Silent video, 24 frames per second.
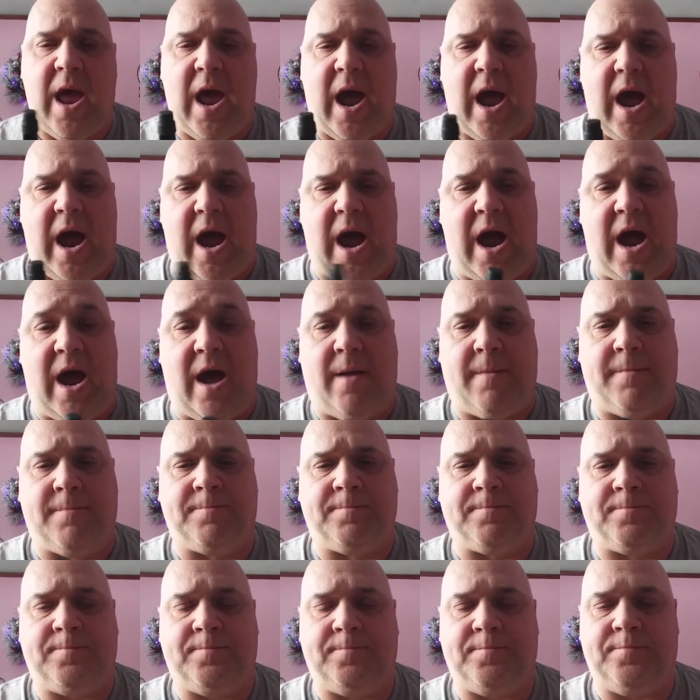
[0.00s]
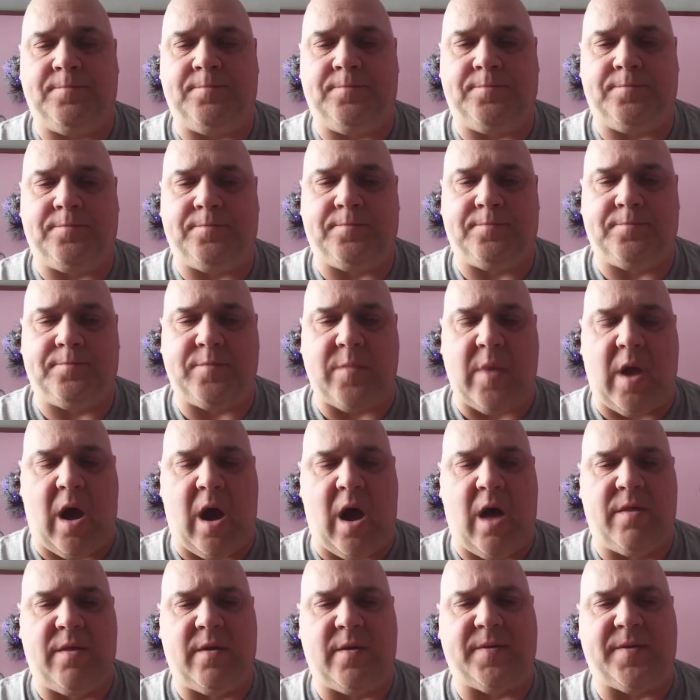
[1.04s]

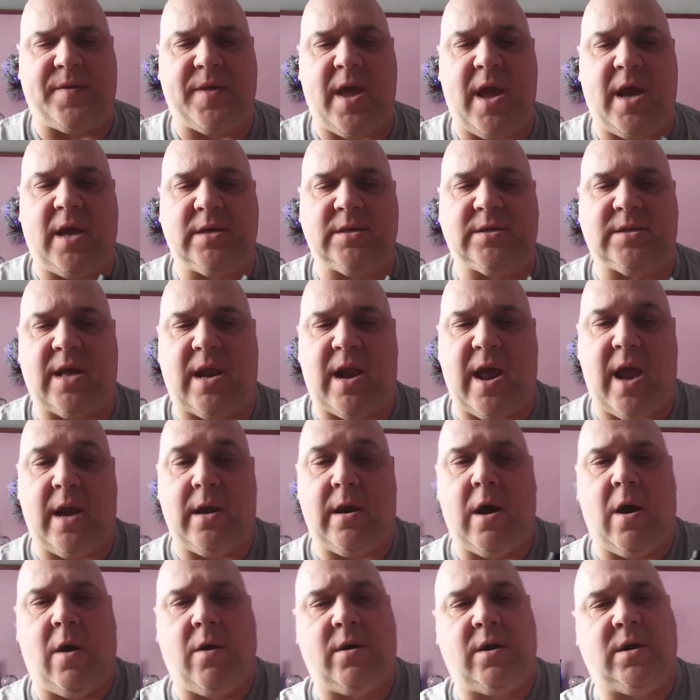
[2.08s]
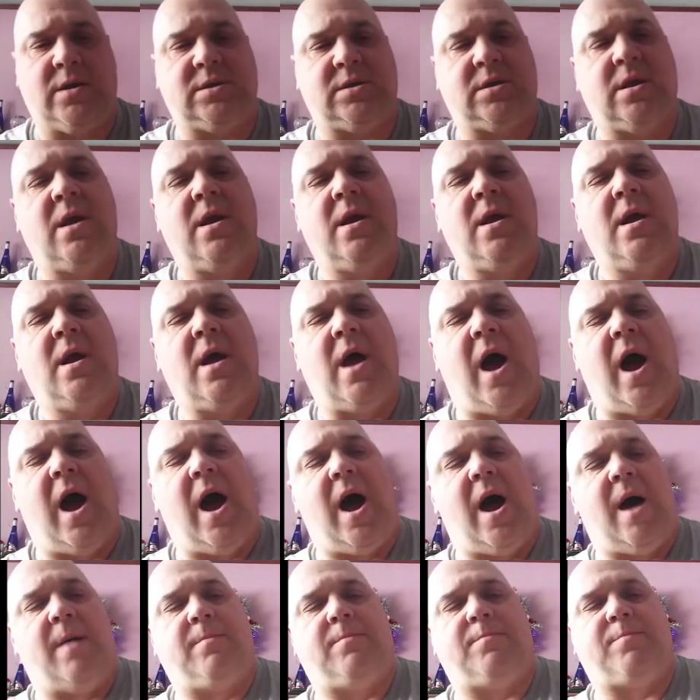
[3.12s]
Other things that I noticed
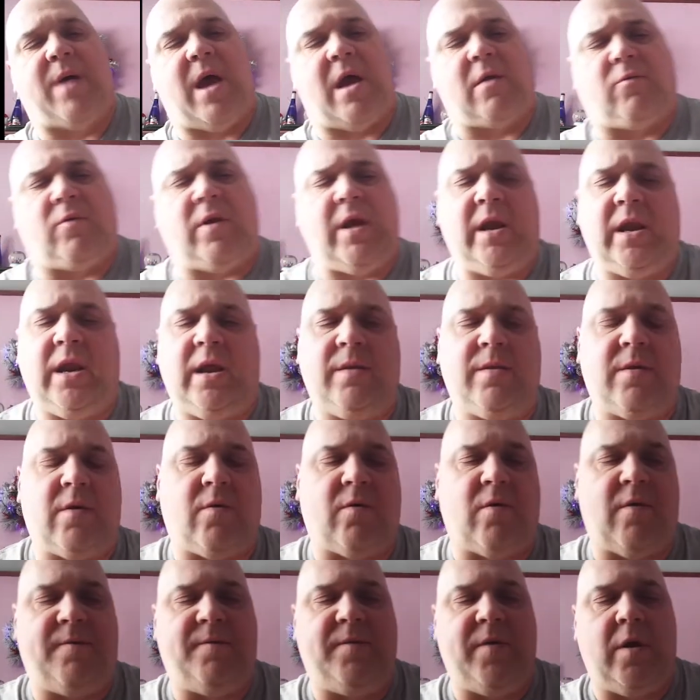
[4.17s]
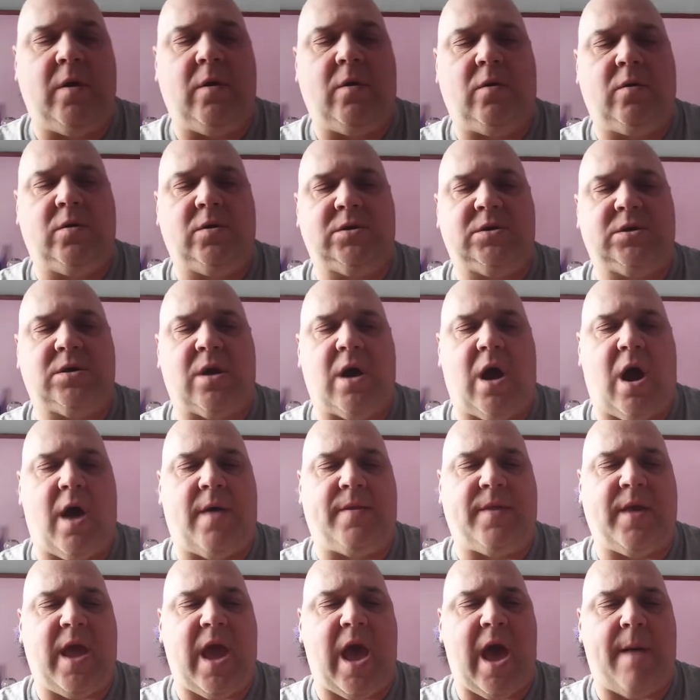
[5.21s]
by reading the reviews
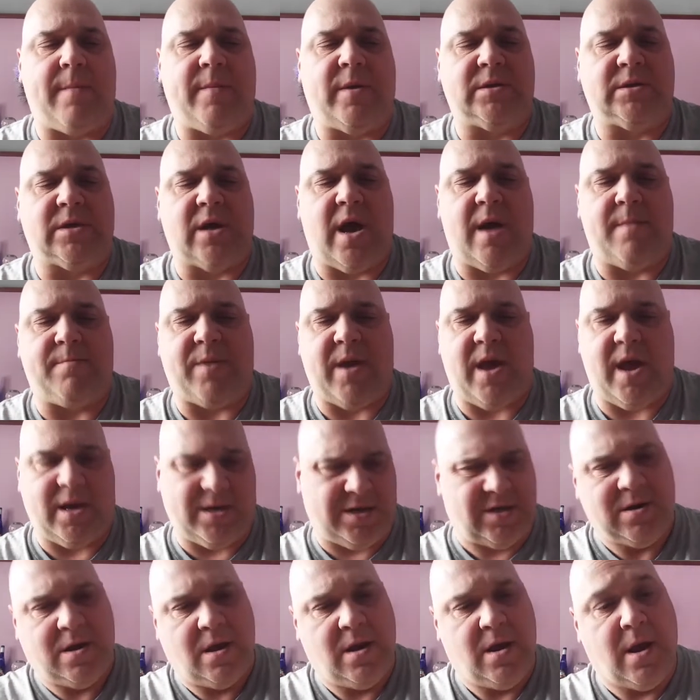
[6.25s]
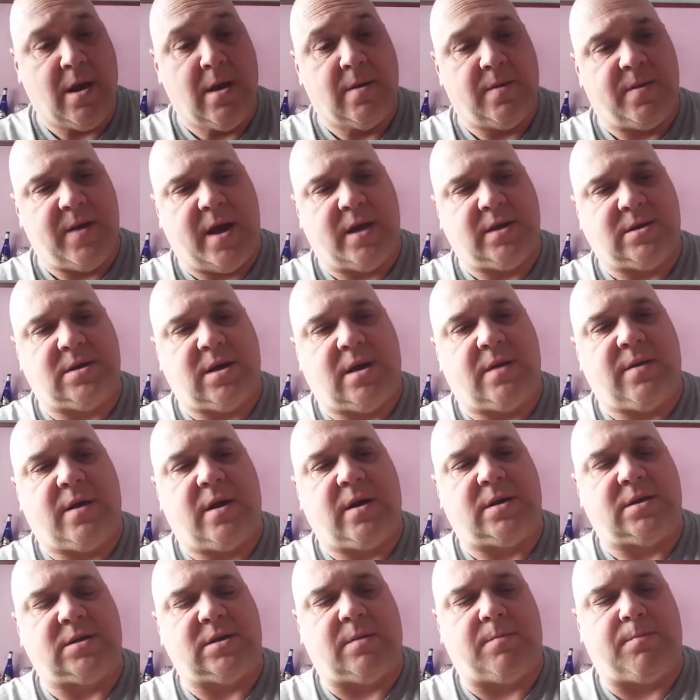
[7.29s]
on the Amazon page, they said
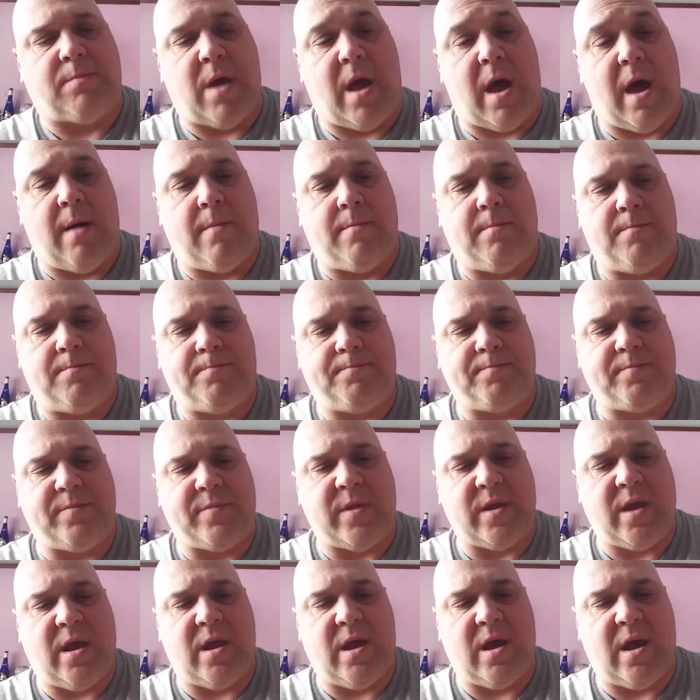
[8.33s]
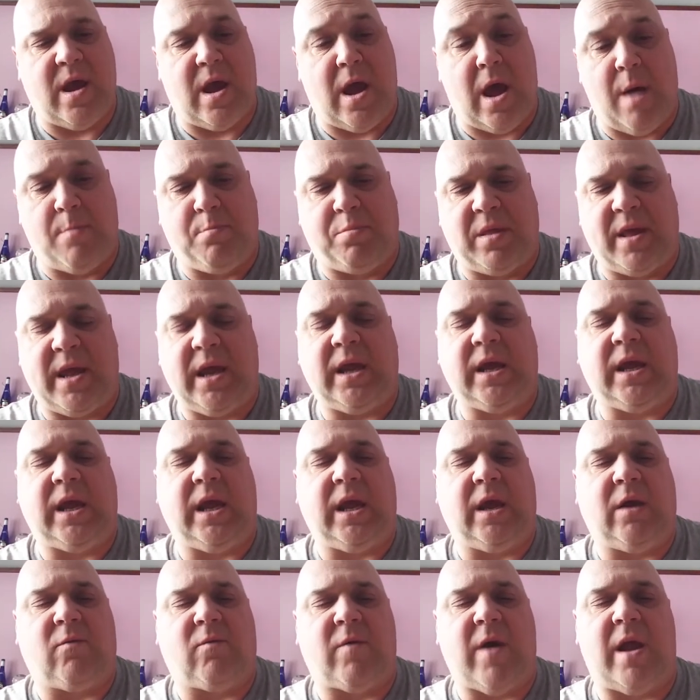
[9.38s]
there's a
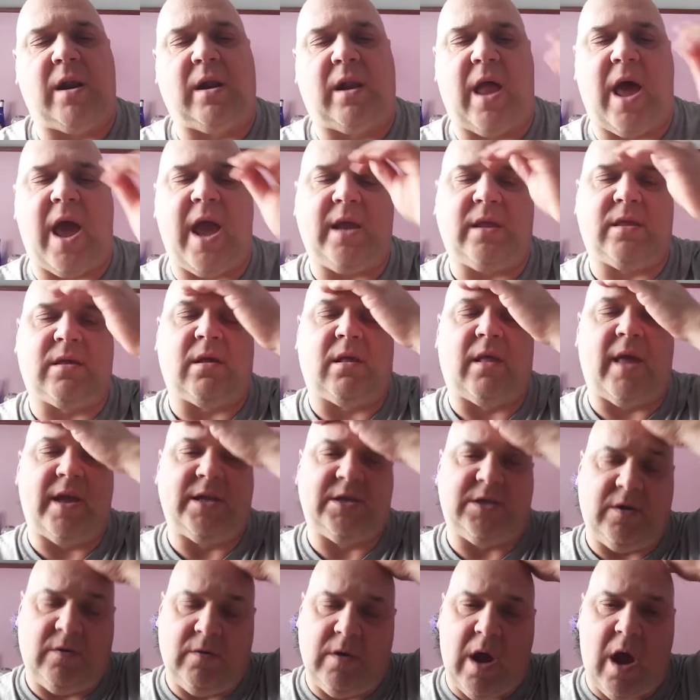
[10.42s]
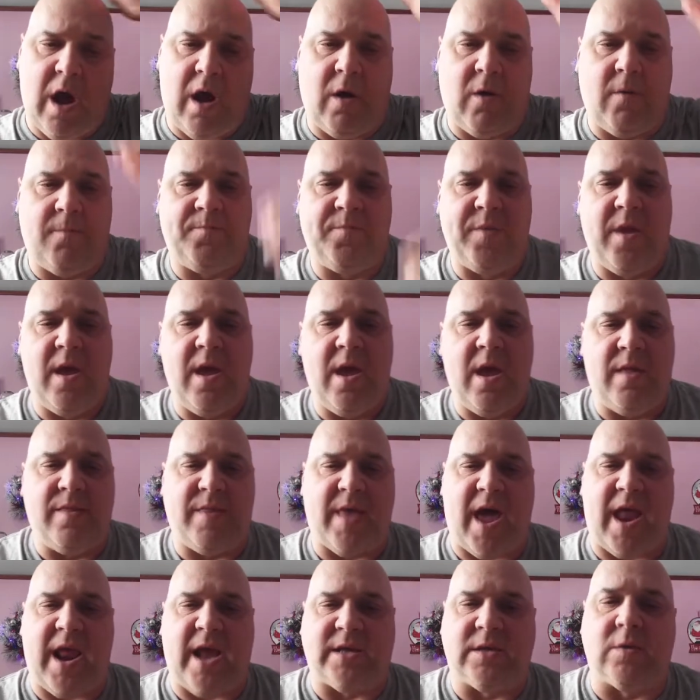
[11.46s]
blinking red light to let you know
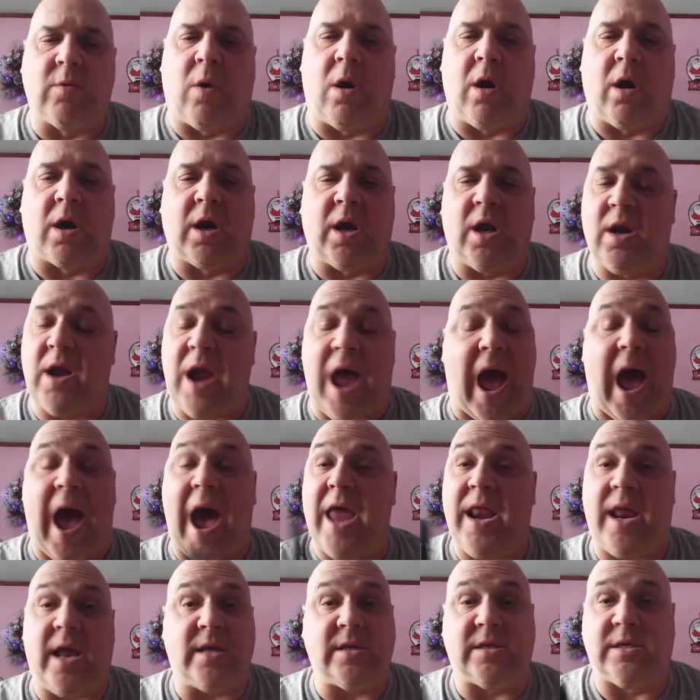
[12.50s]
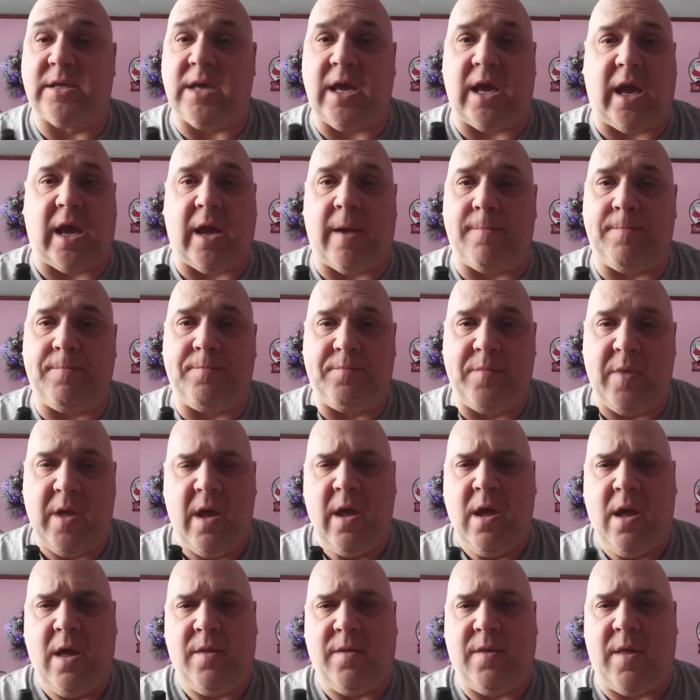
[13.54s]
that it's working. I didn't see it.
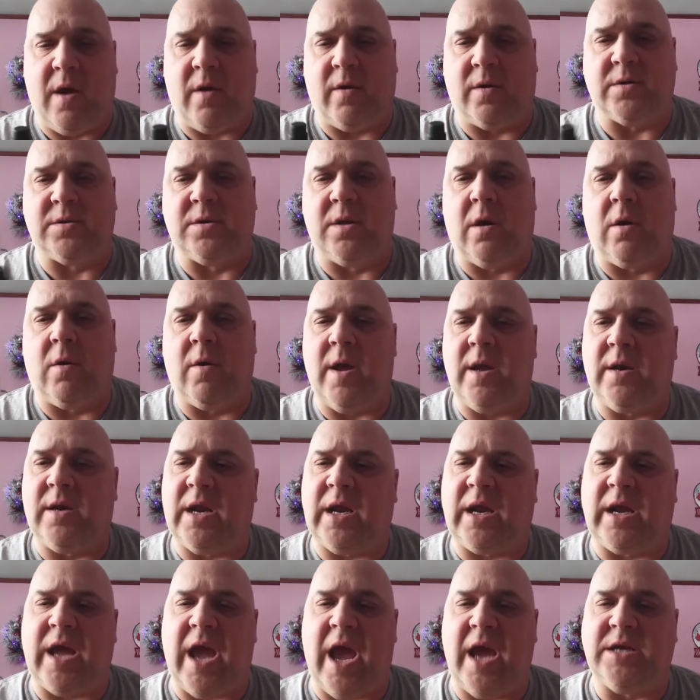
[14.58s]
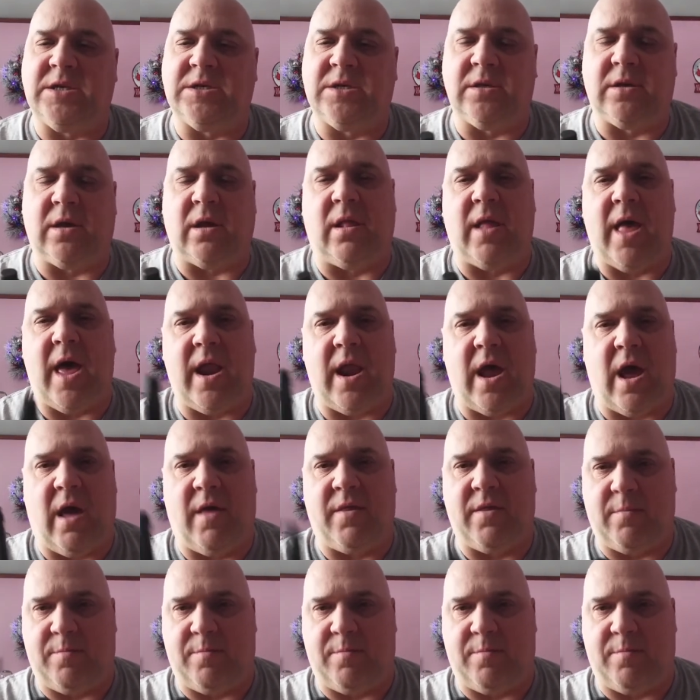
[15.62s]
There's no indication to let other